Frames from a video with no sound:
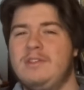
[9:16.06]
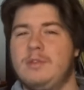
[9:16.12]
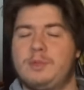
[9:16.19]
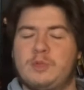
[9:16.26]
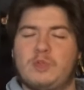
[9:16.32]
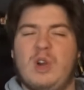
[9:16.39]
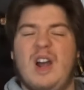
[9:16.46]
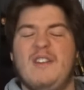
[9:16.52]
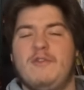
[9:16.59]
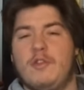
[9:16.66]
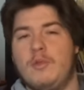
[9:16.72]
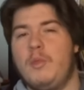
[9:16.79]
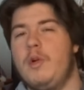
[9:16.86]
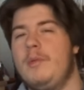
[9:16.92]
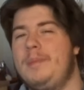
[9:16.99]
subscribe
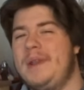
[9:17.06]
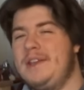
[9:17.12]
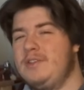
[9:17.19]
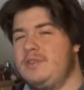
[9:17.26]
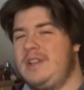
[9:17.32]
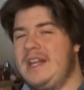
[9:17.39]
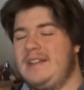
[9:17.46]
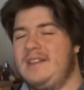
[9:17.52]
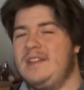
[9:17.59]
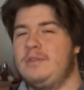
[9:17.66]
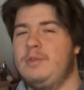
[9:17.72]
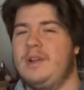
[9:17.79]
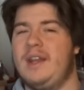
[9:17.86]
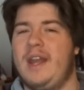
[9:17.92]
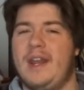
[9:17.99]
for more videos like this
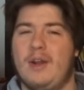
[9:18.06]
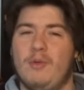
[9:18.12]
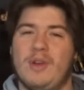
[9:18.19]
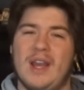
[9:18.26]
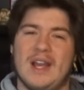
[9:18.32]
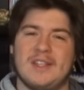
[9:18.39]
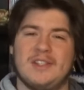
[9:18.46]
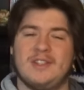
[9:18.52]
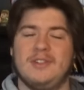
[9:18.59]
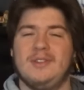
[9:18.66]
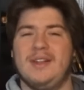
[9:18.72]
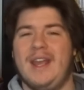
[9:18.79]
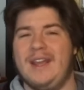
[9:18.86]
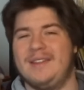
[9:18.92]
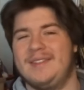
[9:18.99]
one, and I'll catch you
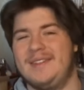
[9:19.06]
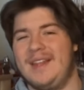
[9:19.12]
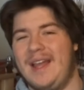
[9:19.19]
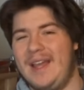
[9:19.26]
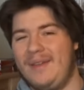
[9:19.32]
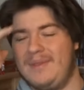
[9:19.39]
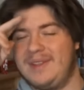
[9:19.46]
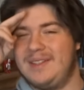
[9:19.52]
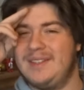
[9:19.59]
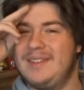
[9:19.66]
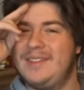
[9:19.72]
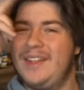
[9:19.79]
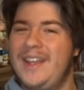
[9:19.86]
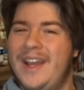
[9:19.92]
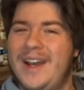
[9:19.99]
next time. See